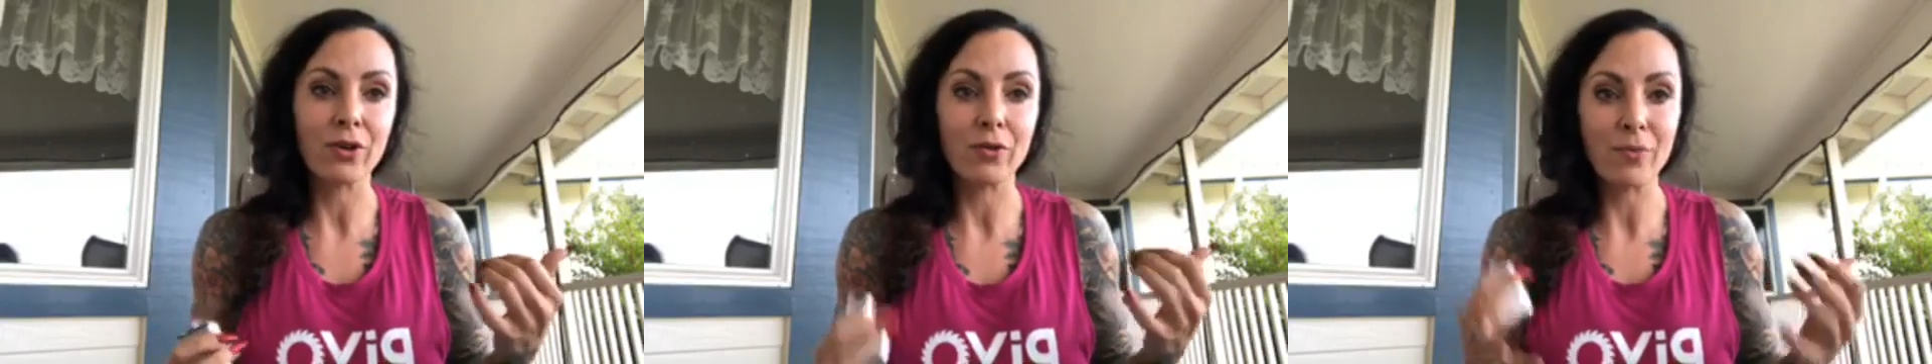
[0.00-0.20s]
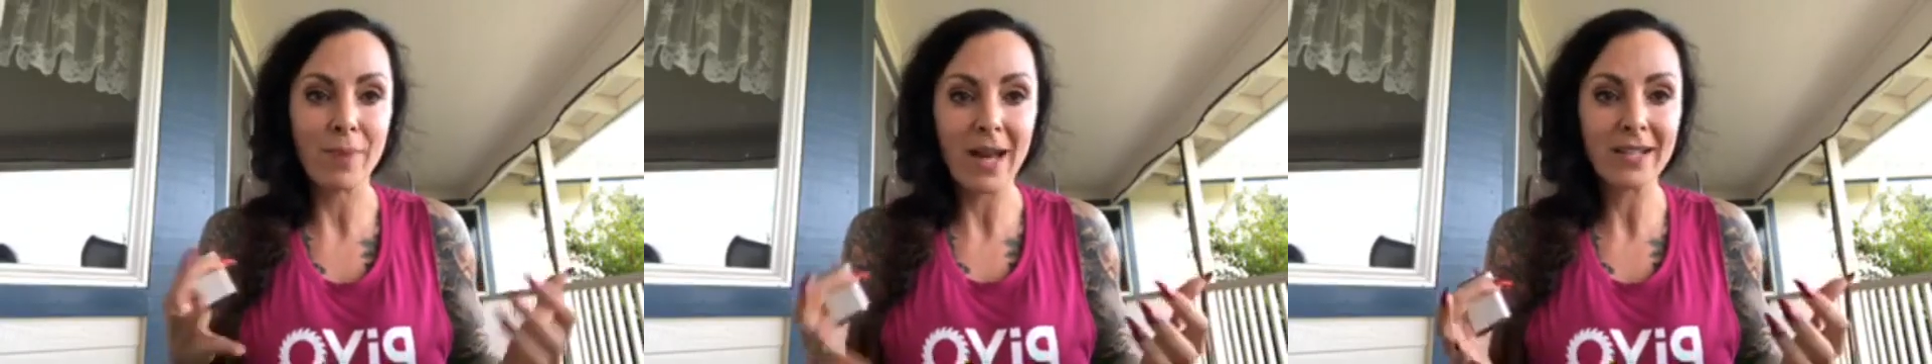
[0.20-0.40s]

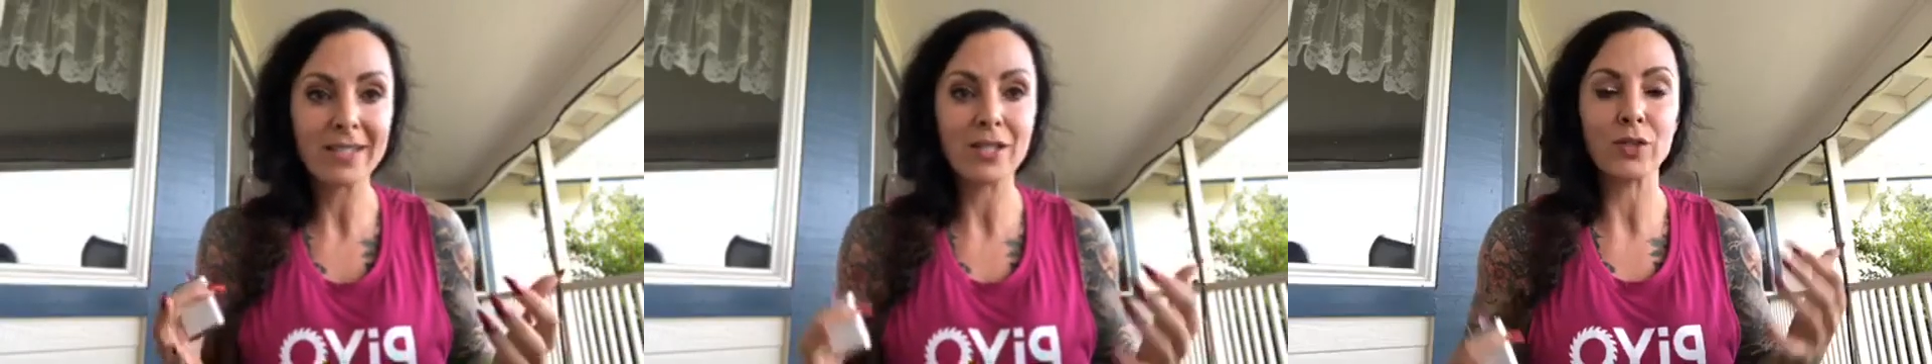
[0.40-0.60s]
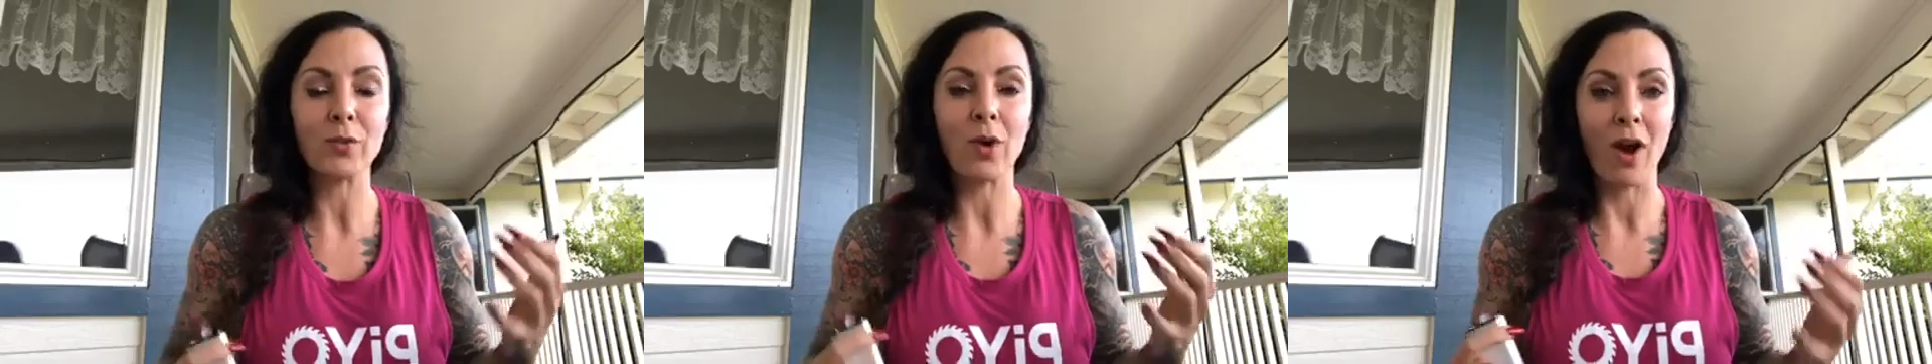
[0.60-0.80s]
Group X
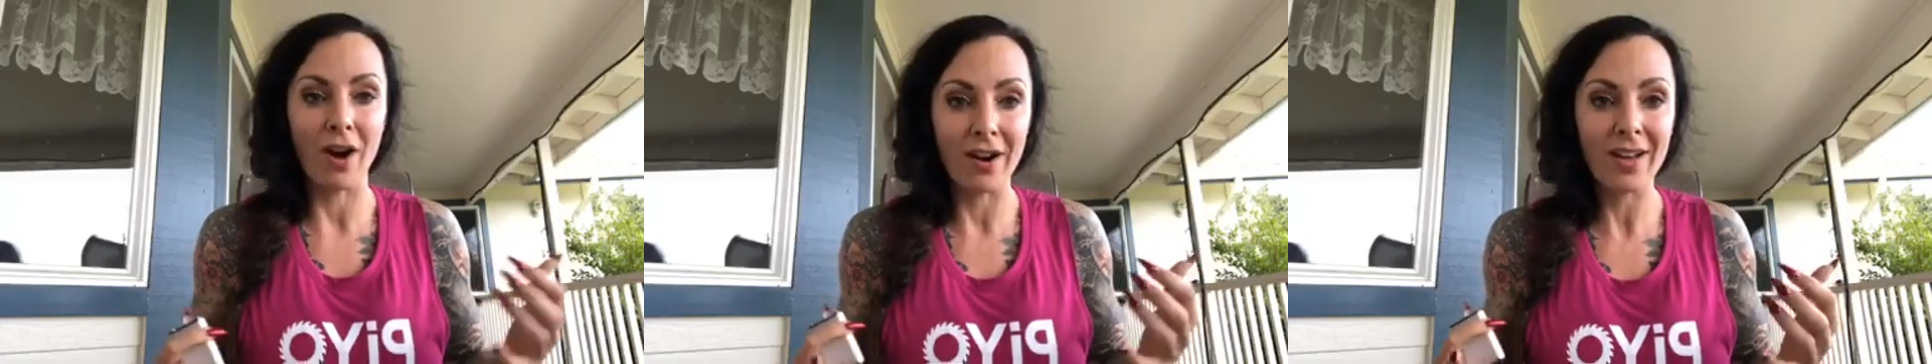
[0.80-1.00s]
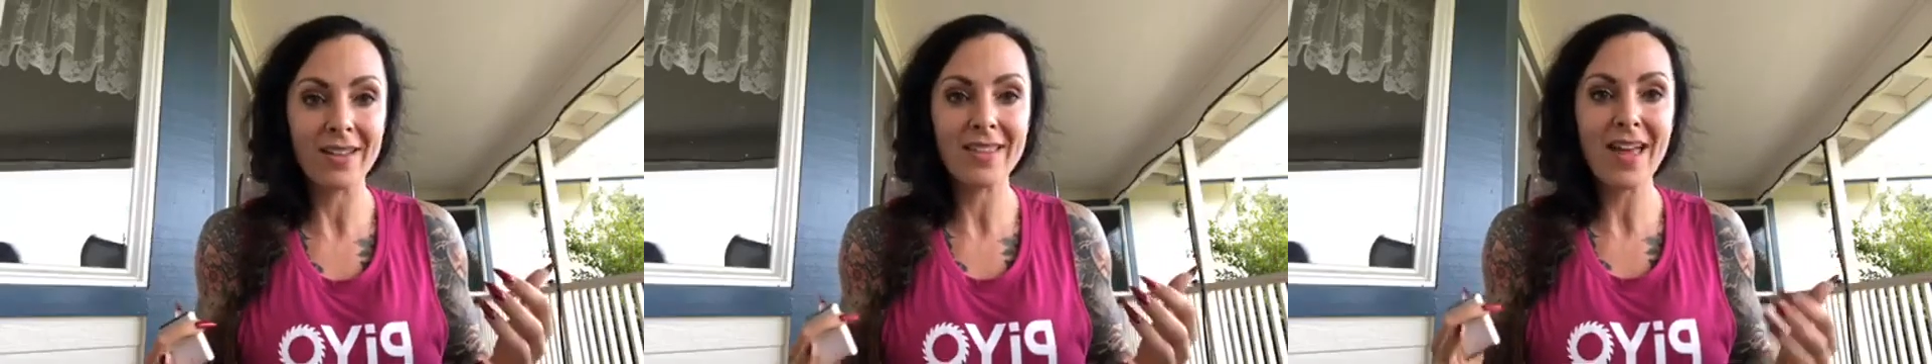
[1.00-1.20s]
because we're
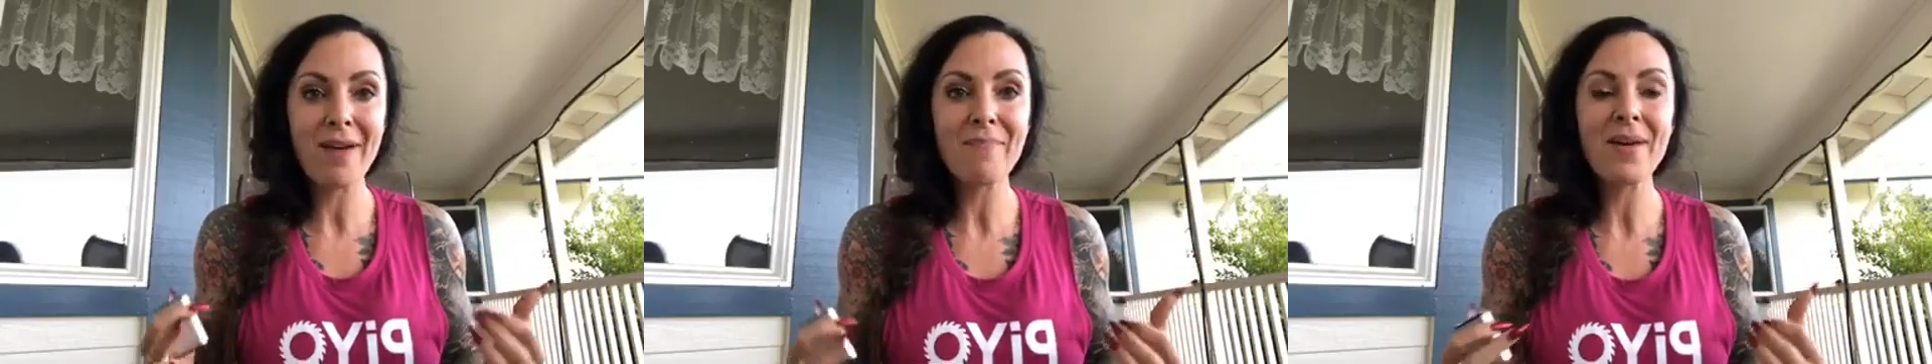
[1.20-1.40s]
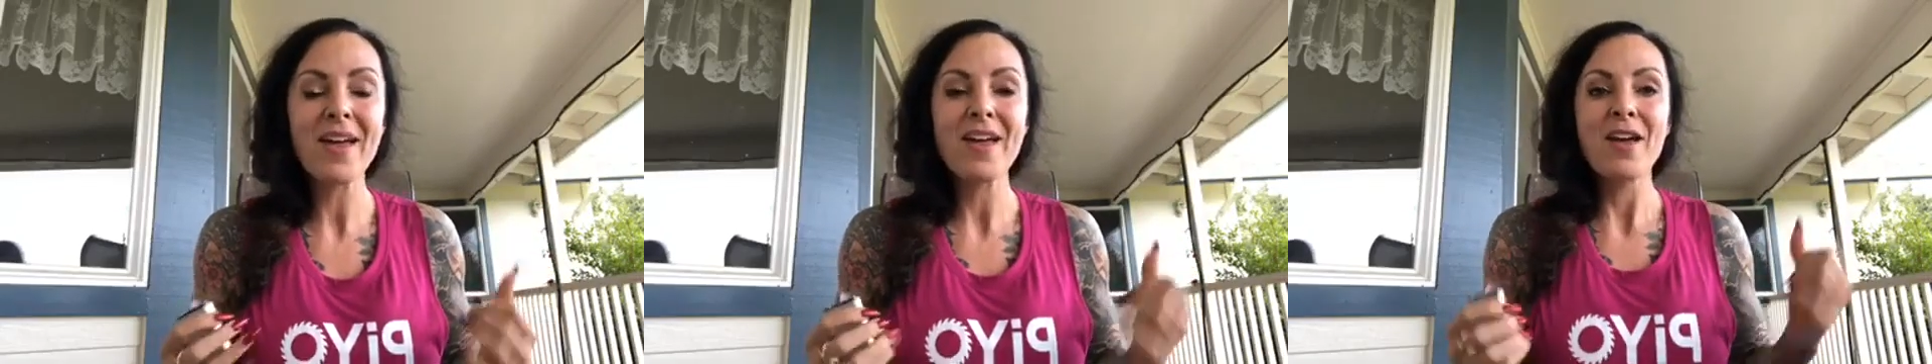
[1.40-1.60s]
hard on them,